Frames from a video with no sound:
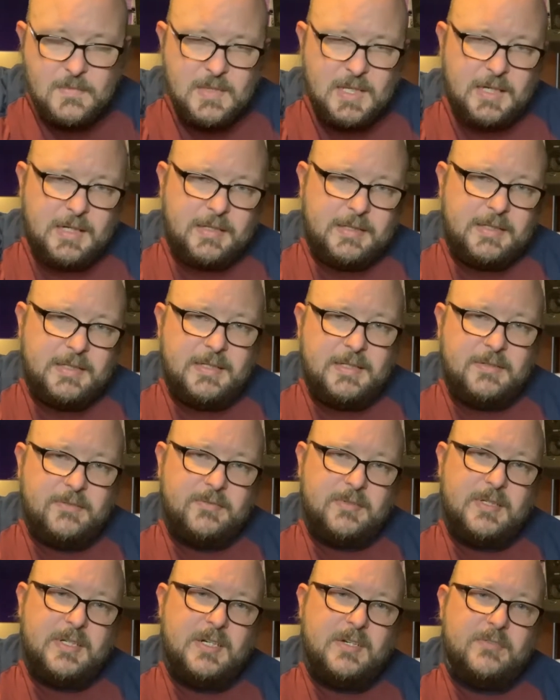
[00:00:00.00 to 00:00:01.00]
Again, if
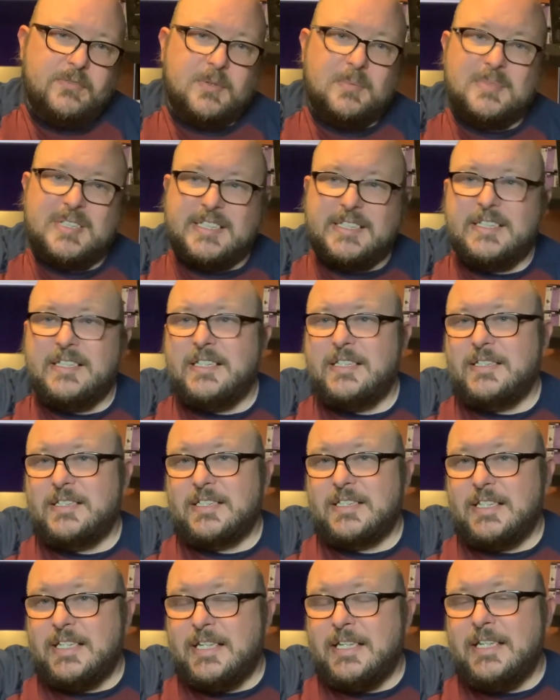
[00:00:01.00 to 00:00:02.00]
we go from C
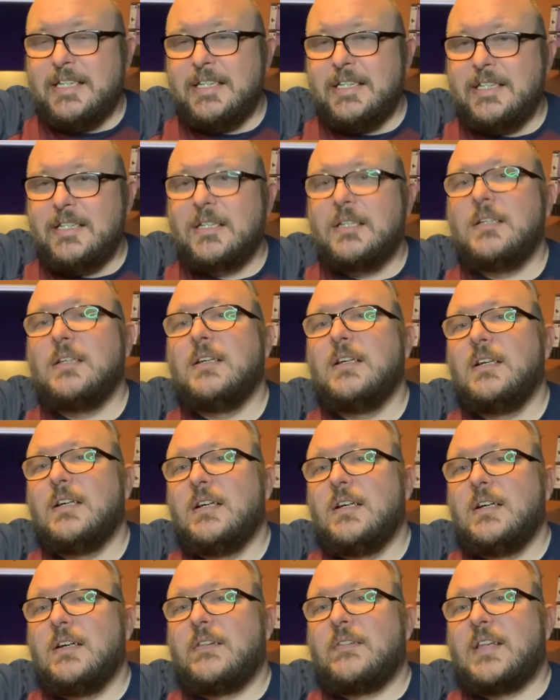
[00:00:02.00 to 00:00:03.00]
to E,
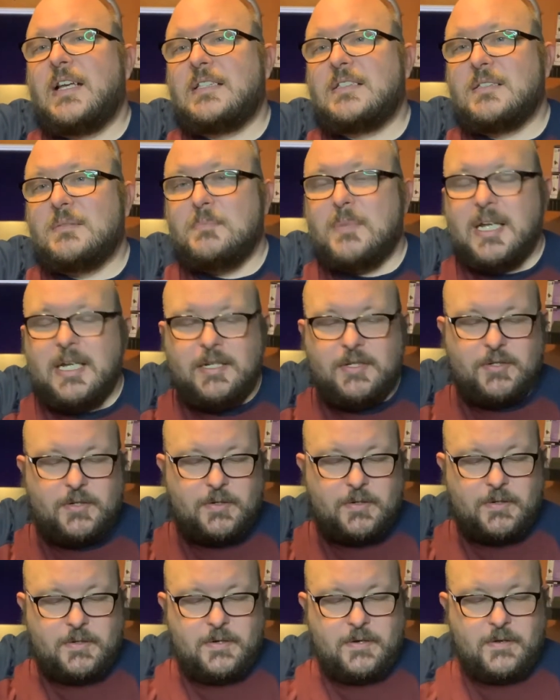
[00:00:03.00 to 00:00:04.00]
that's a
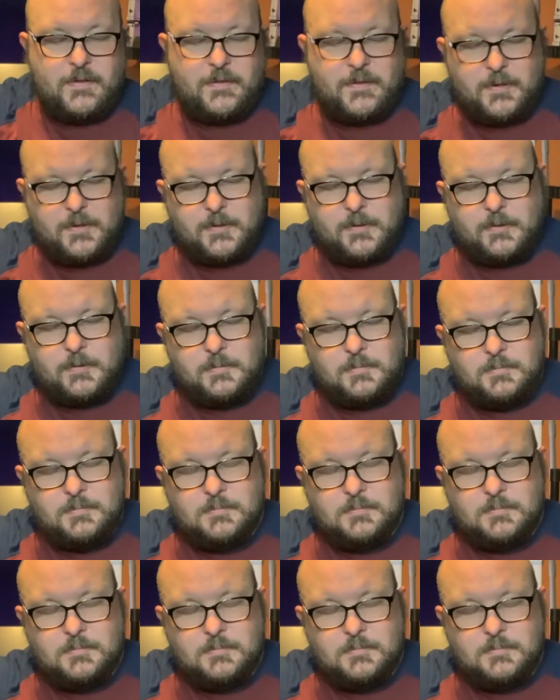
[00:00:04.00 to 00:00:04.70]
major third.